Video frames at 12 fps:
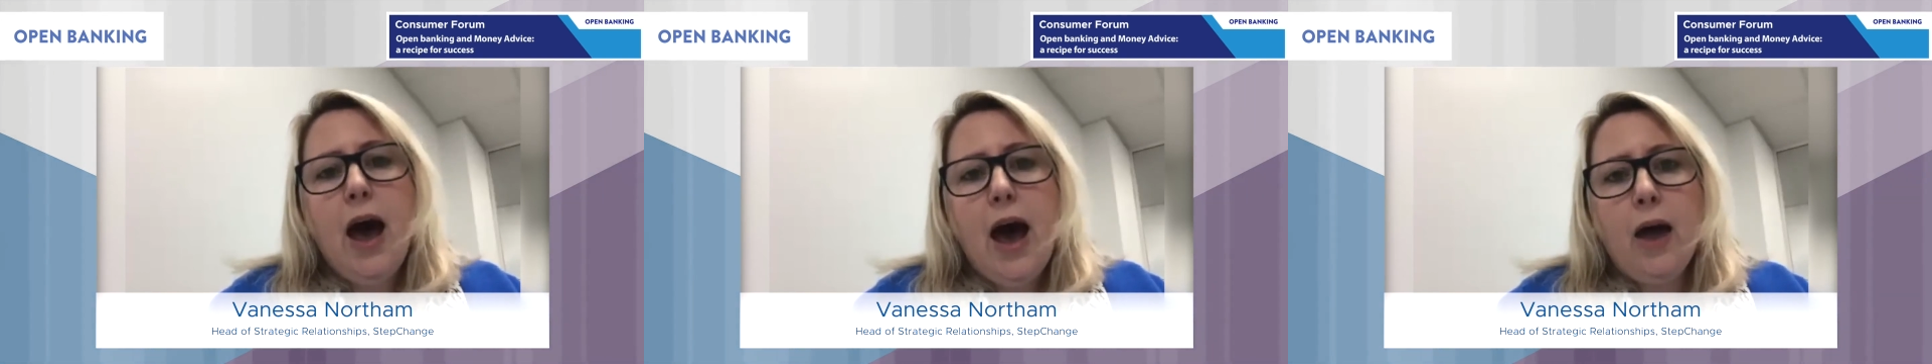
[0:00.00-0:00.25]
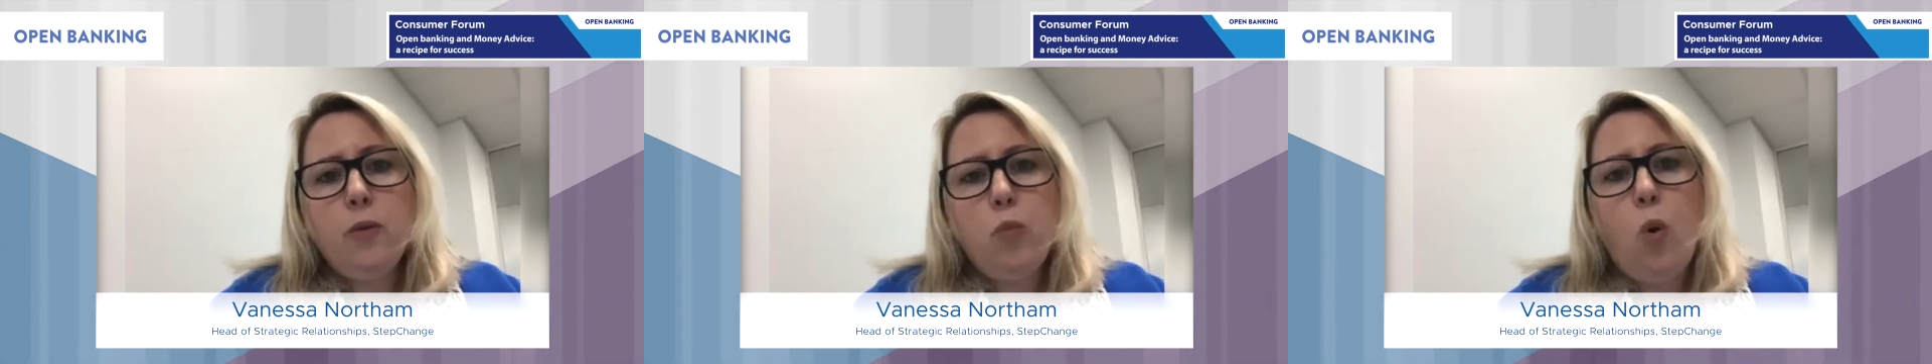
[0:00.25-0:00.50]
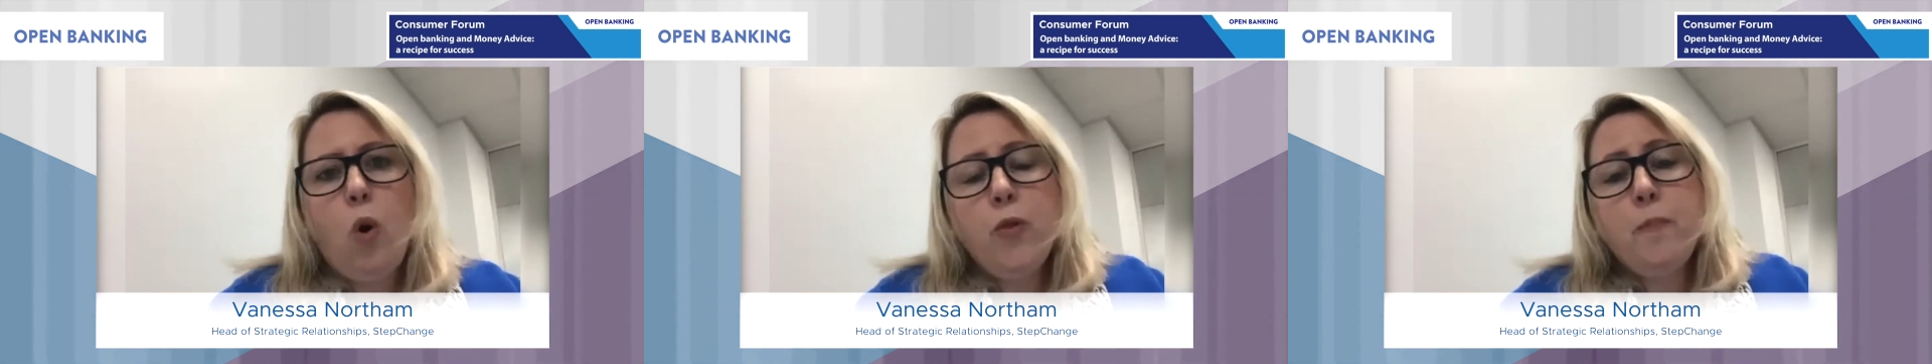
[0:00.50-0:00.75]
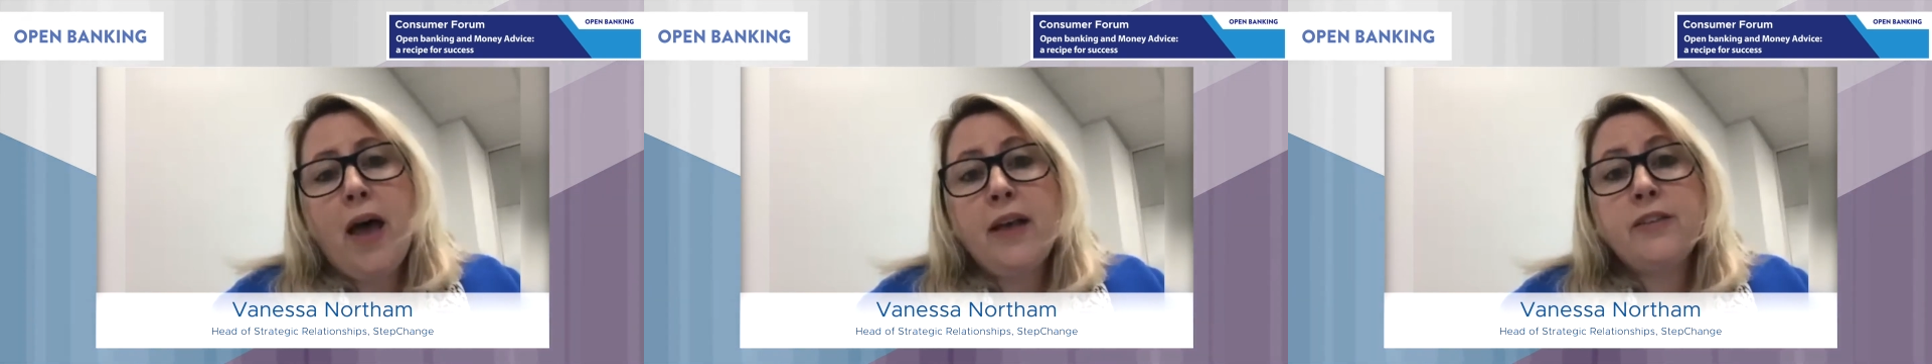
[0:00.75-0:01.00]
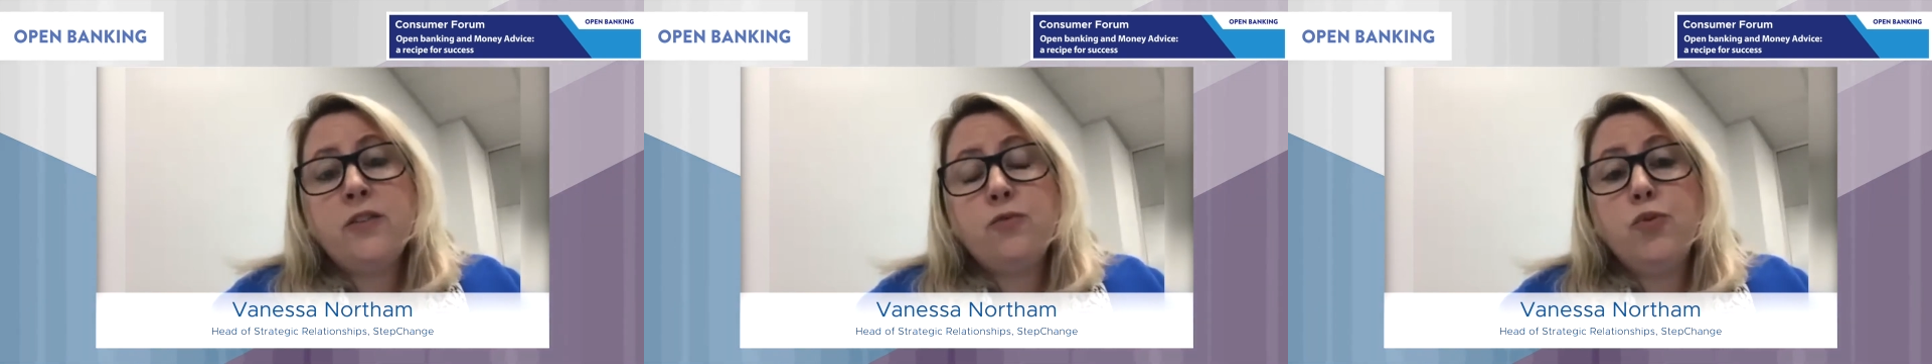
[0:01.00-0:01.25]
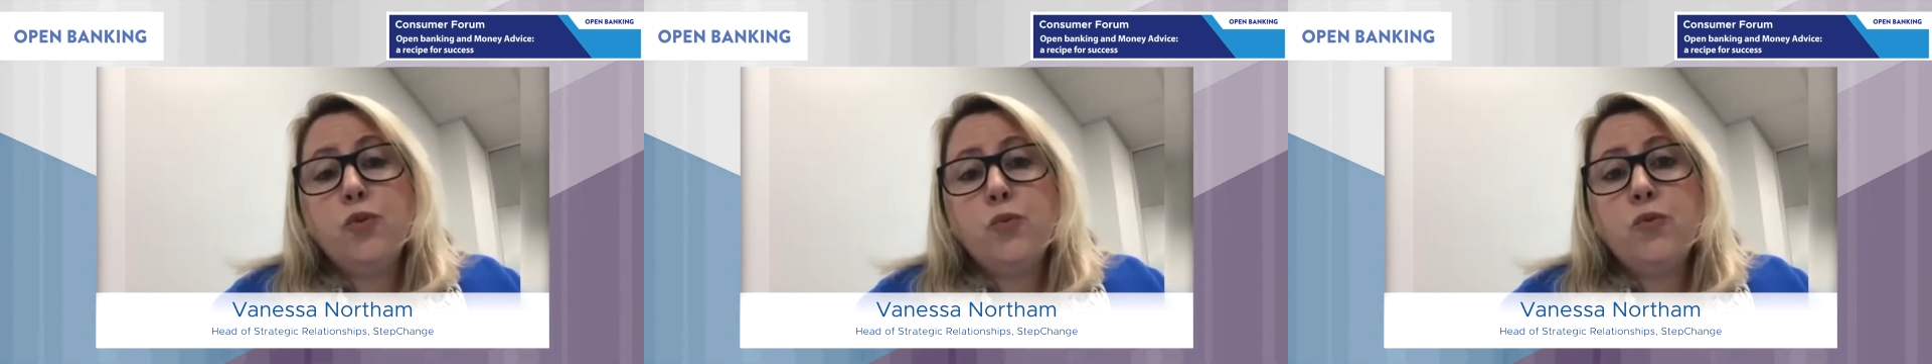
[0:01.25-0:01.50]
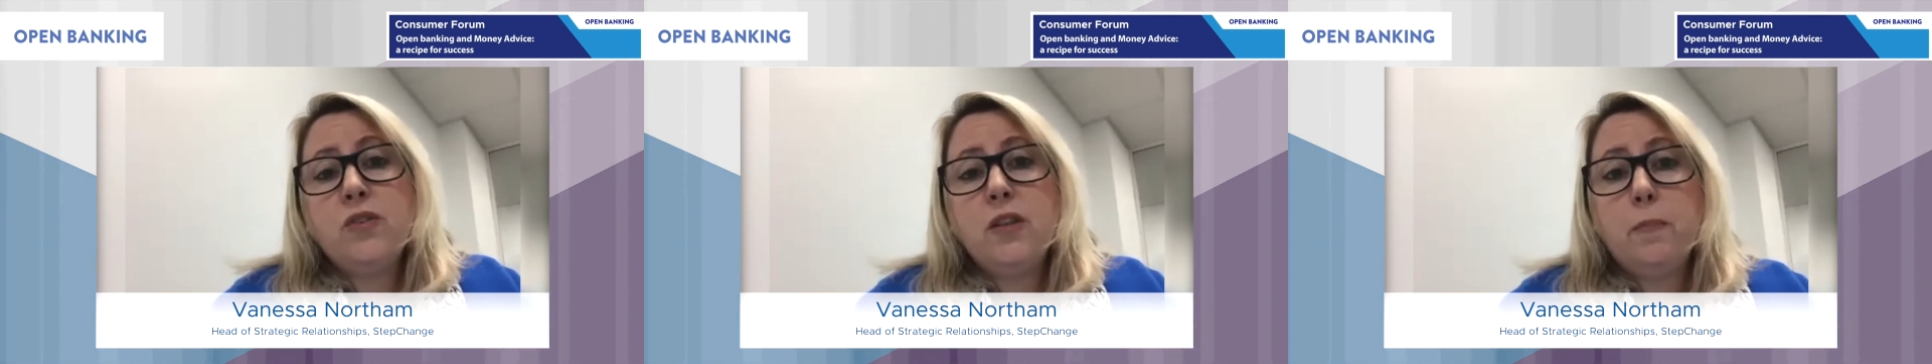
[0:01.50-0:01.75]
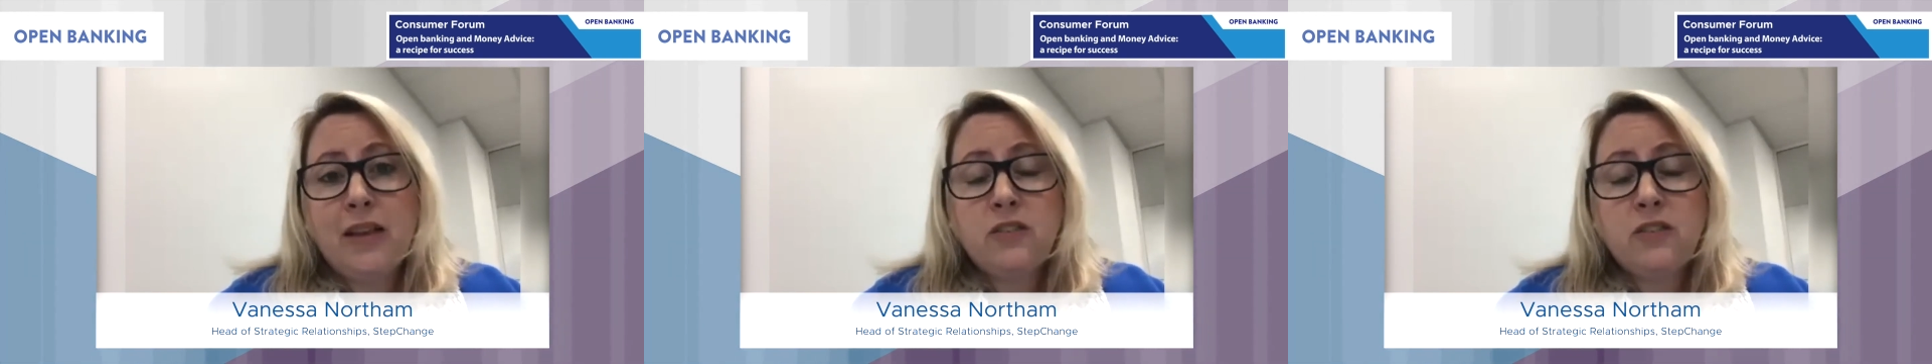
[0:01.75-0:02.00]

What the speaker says: and what the best routes and the best